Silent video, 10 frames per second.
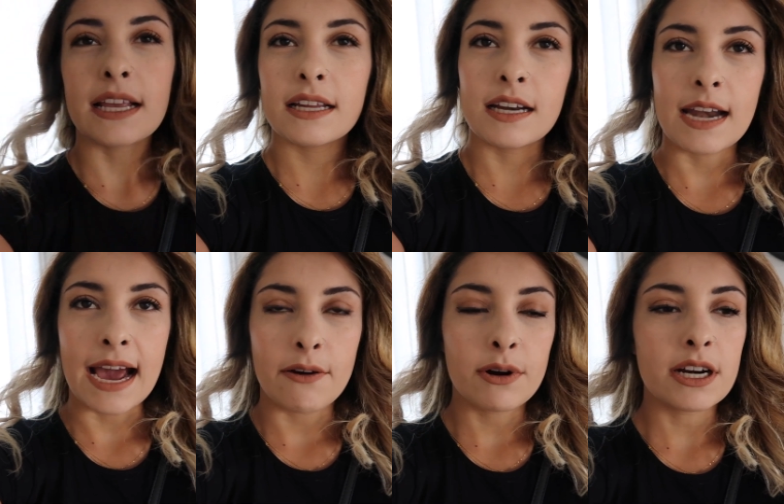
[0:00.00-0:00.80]
like in an
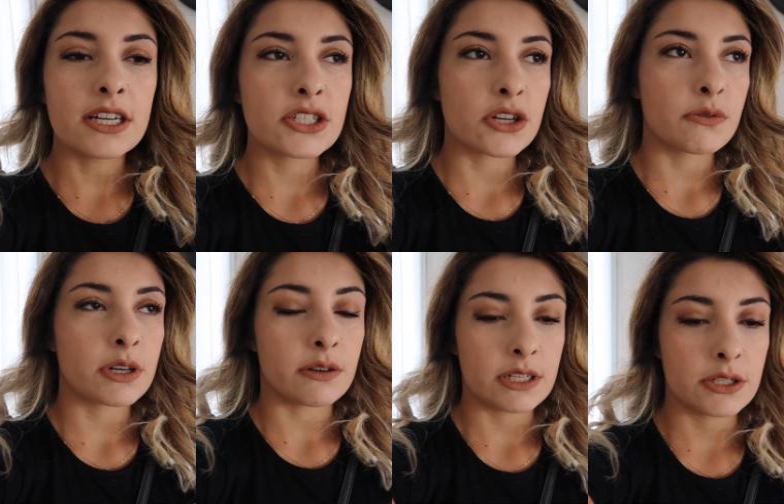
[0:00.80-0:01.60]
hour so
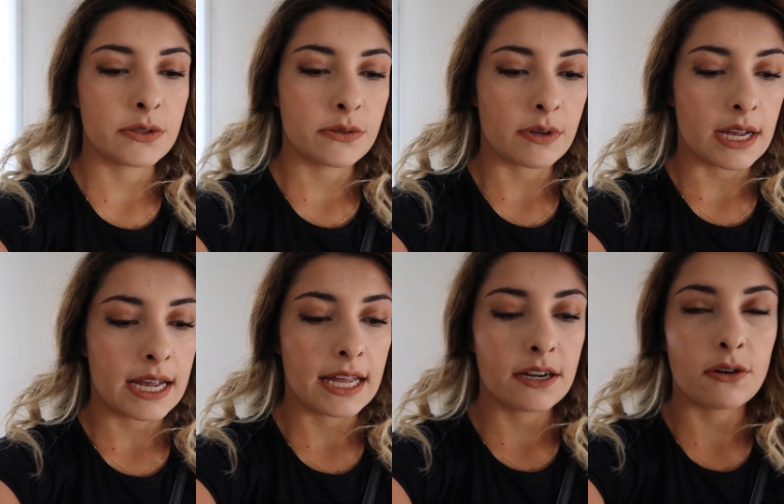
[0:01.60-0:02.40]
we're going to
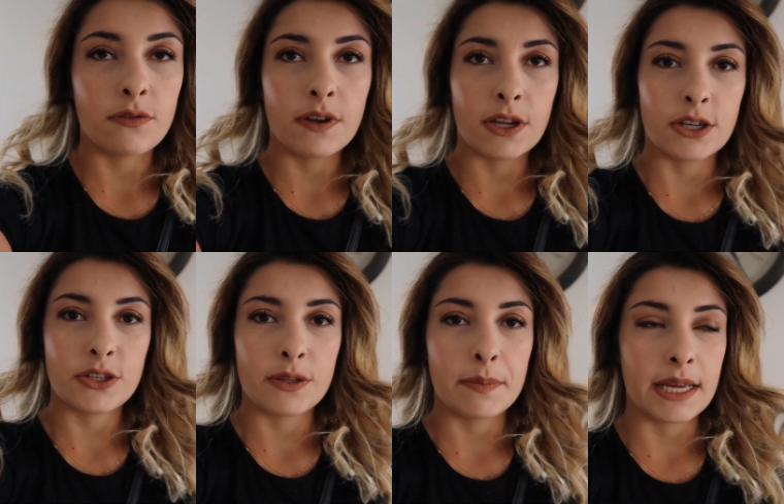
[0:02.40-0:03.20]
head over there
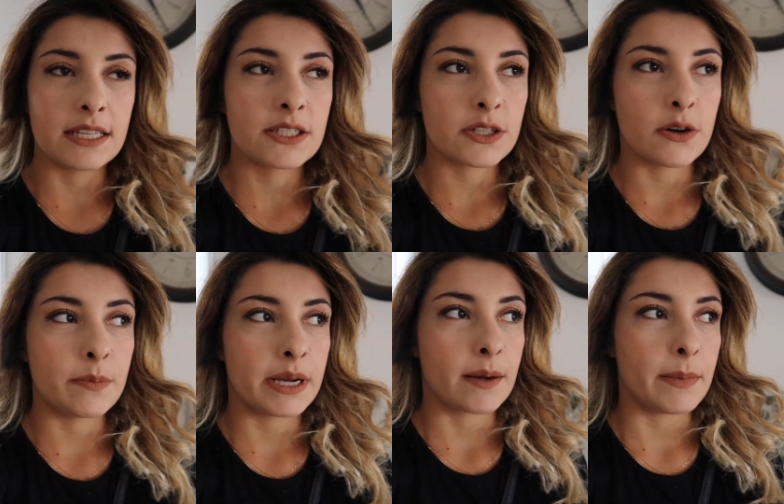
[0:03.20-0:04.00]
to the base to
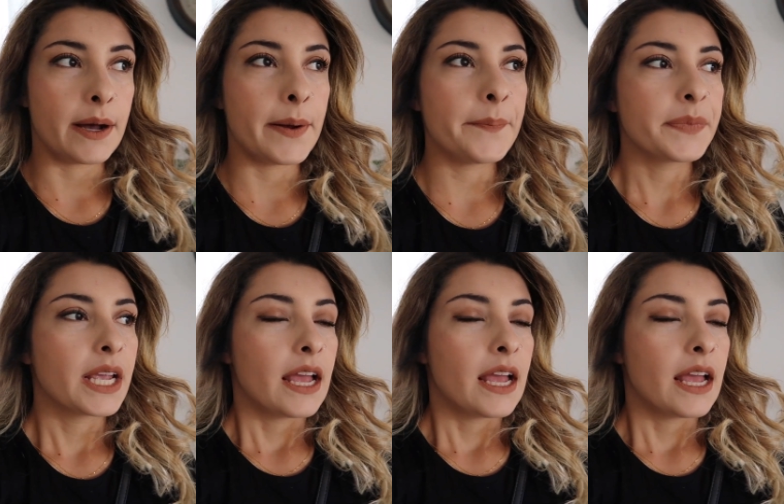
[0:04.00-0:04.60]
go pick him up